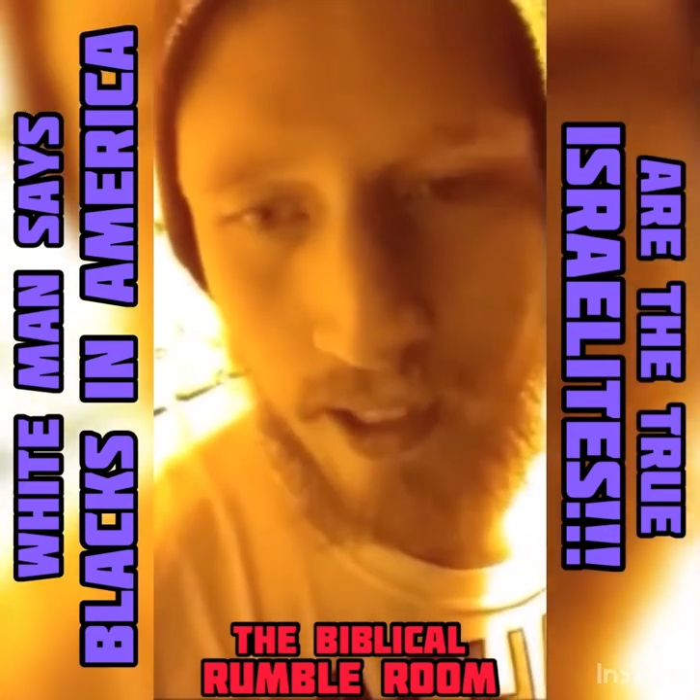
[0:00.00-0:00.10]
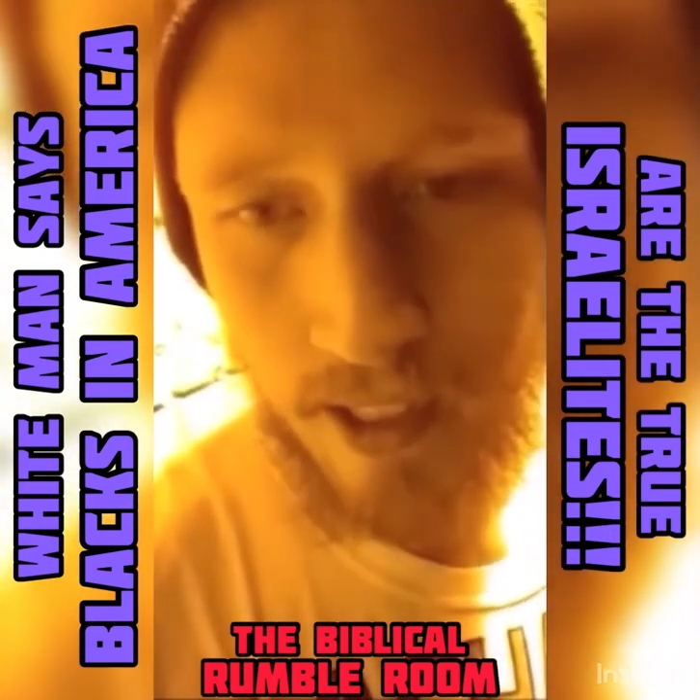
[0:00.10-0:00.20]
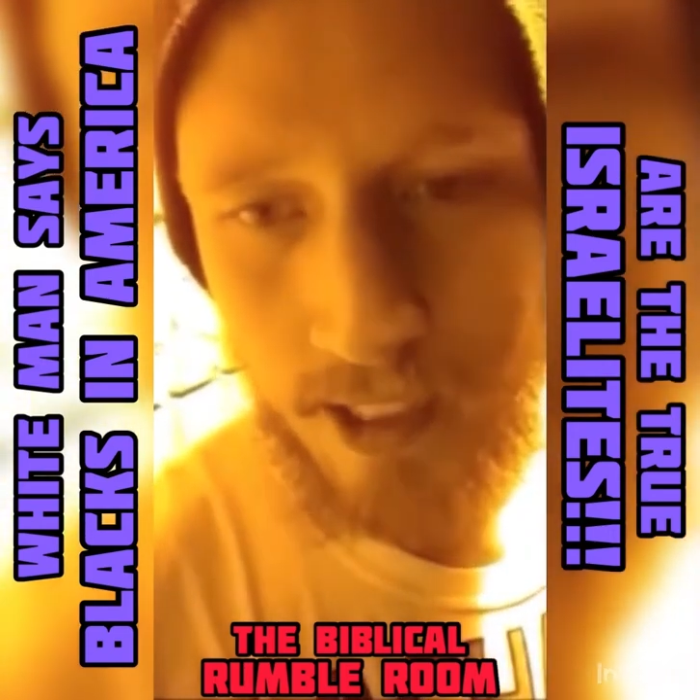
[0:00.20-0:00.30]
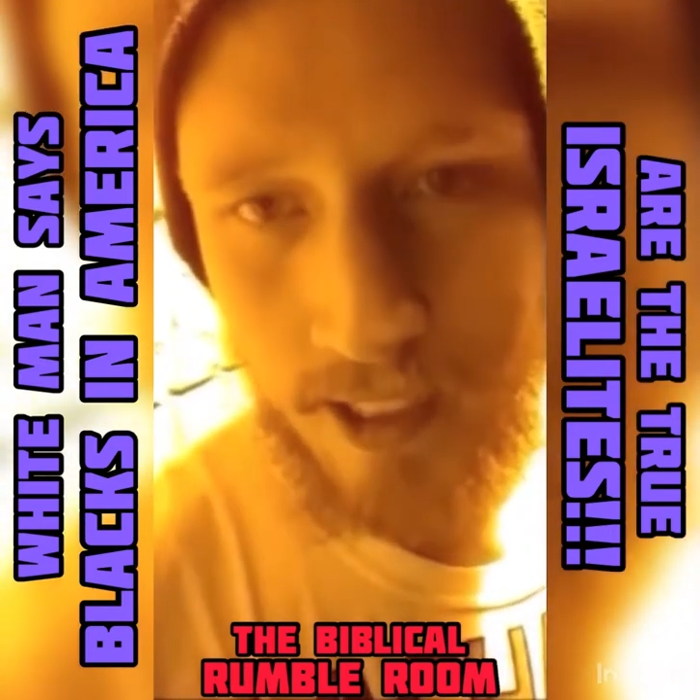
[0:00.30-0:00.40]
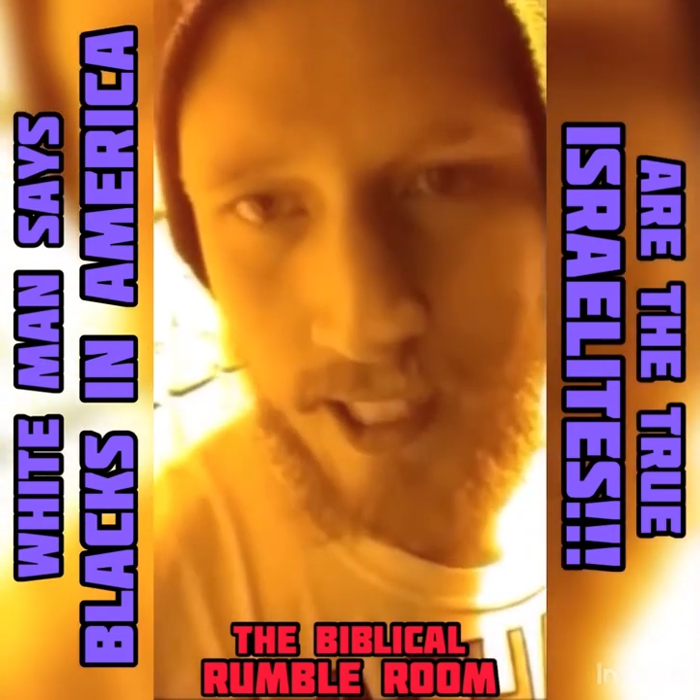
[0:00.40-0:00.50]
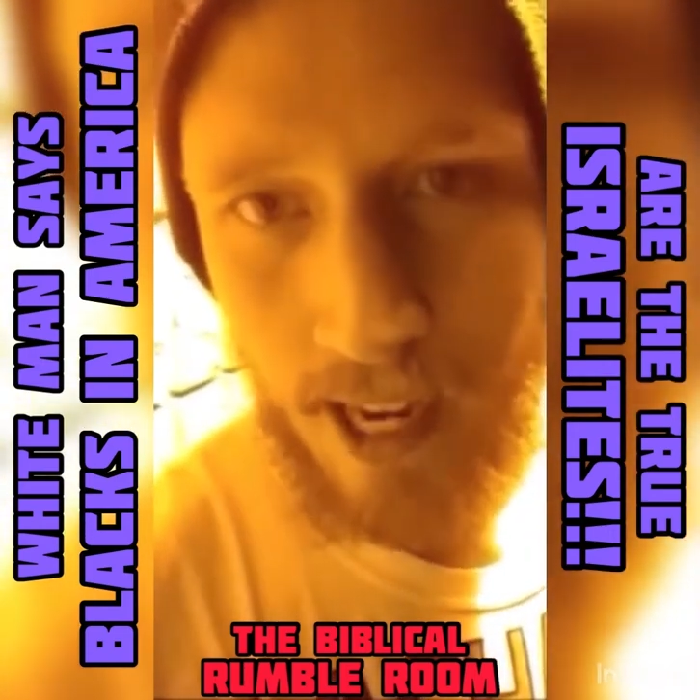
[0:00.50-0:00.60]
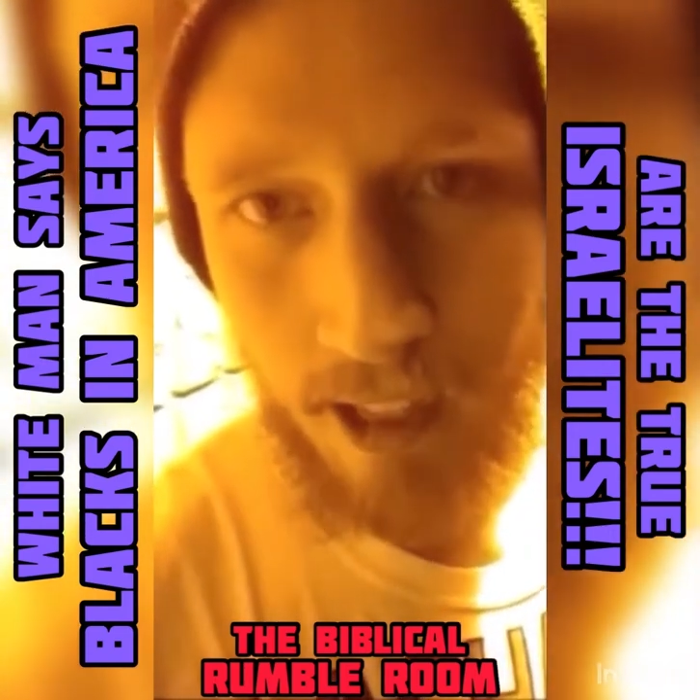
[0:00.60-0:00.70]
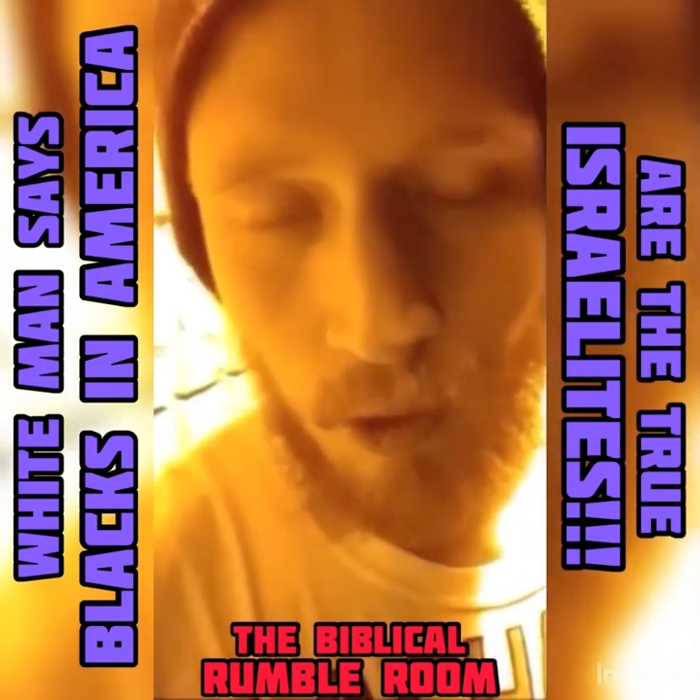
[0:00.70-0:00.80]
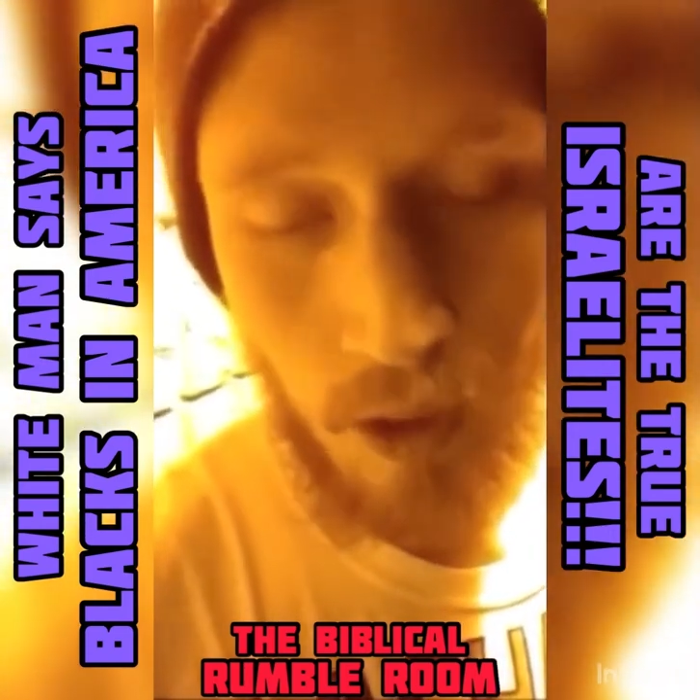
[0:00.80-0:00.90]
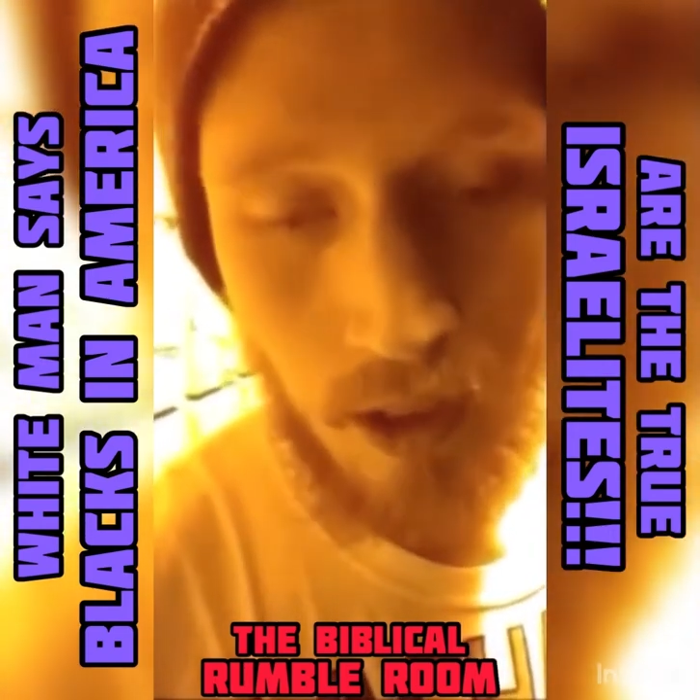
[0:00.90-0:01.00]
a
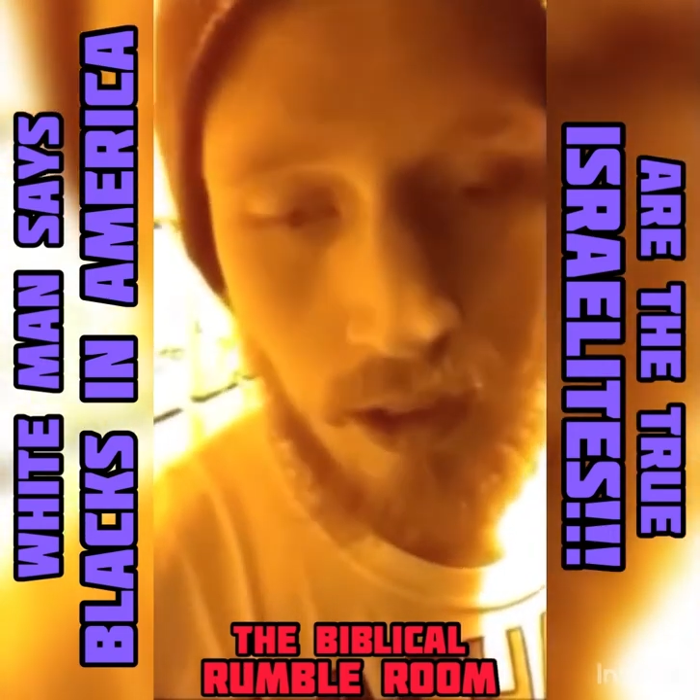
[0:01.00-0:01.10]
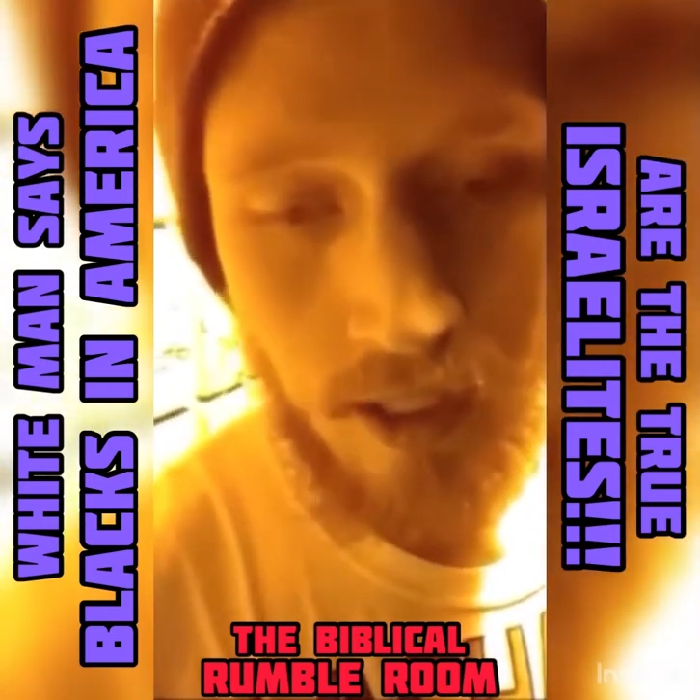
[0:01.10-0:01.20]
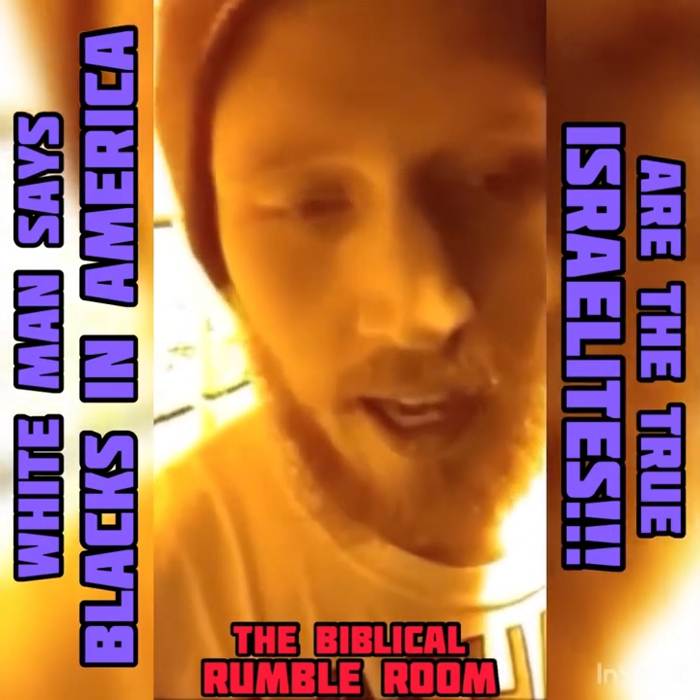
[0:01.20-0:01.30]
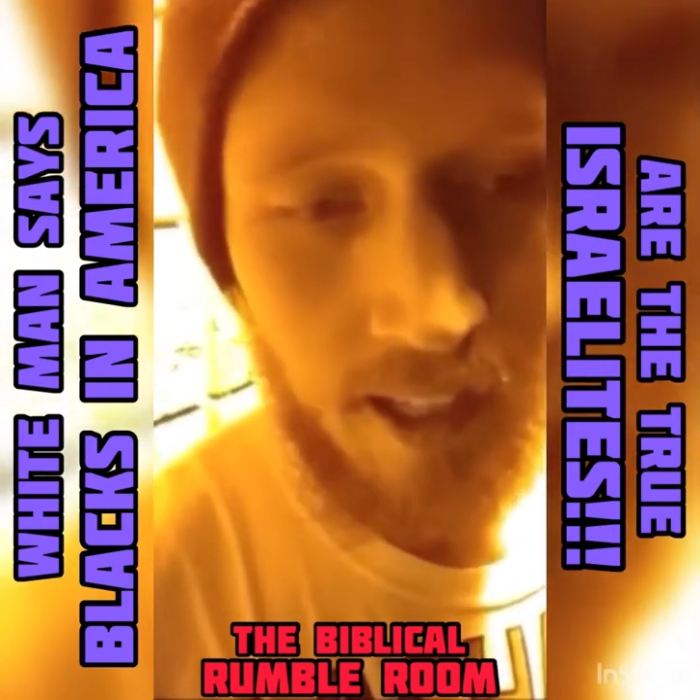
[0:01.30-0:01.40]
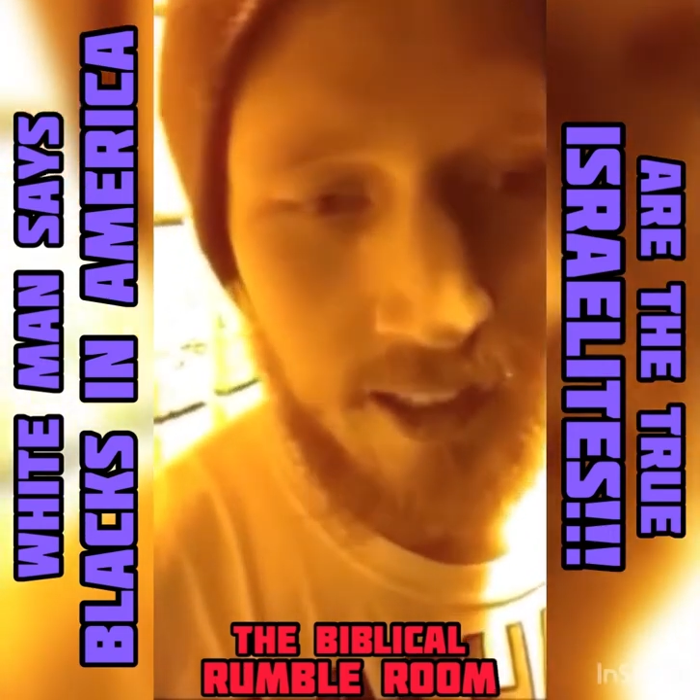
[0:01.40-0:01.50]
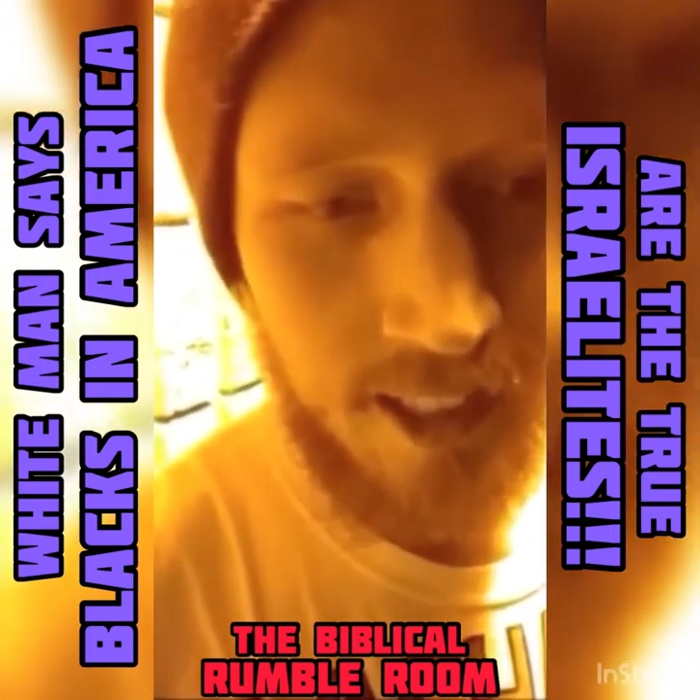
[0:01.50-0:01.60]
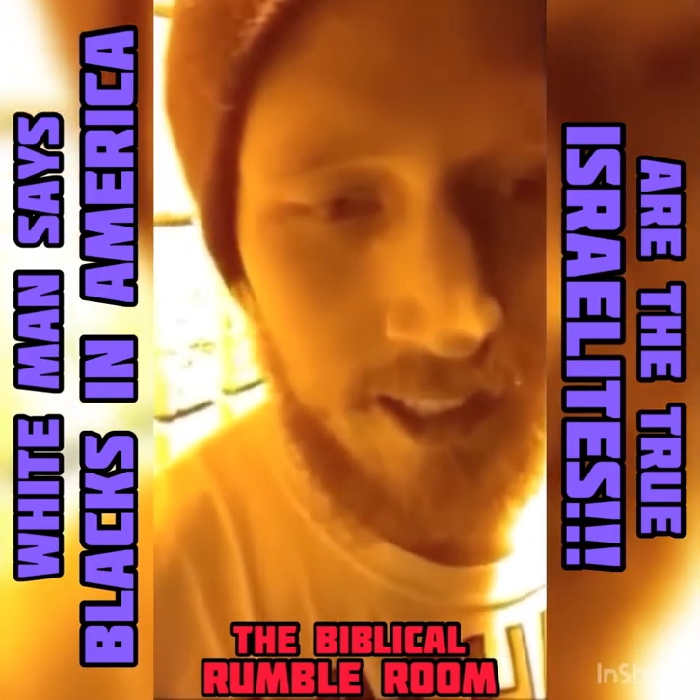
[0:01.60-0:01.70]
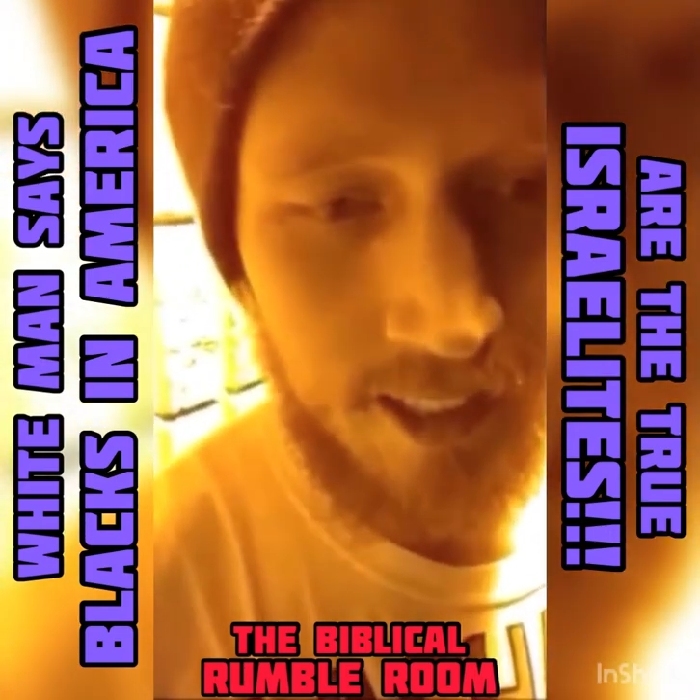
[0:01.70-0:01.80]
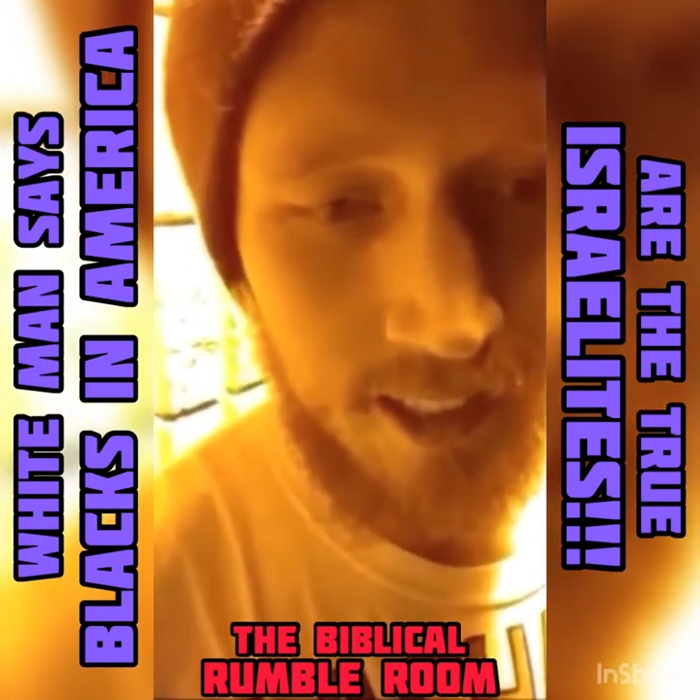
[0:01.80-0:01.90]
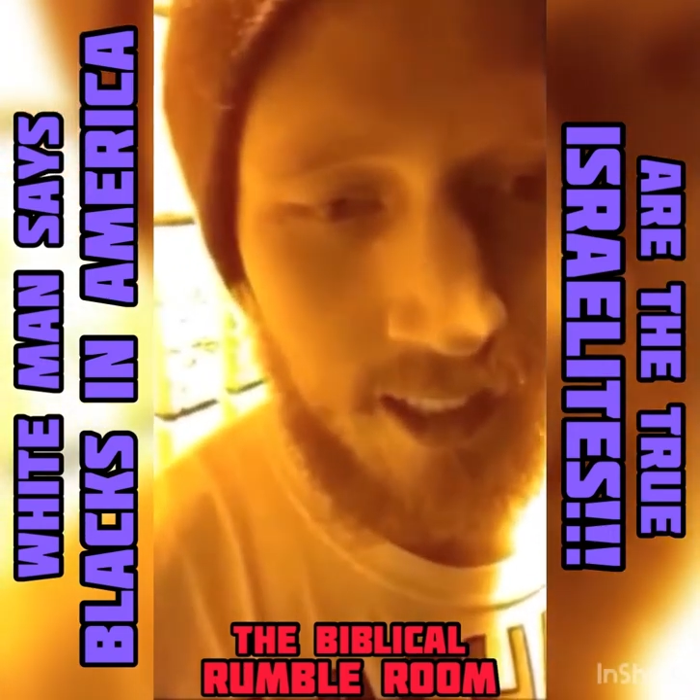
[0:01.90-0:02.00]
satanic world, and
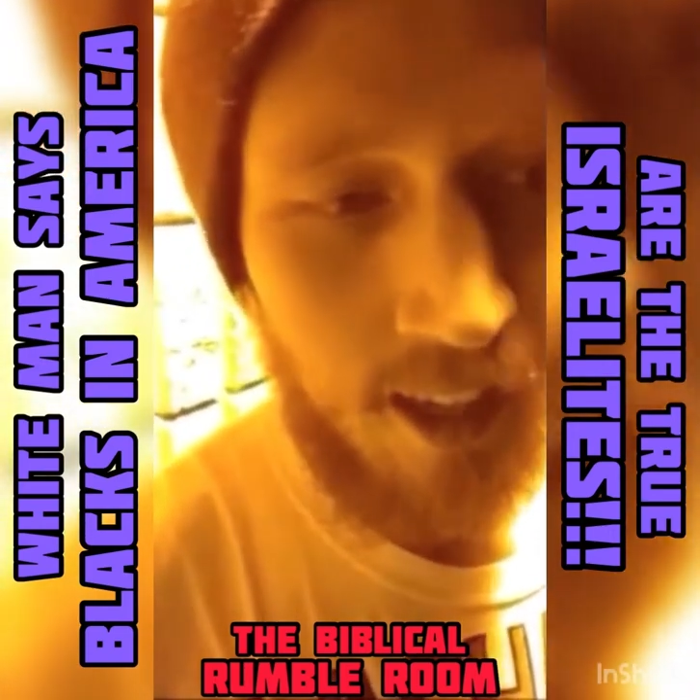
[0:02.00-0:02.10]
Satan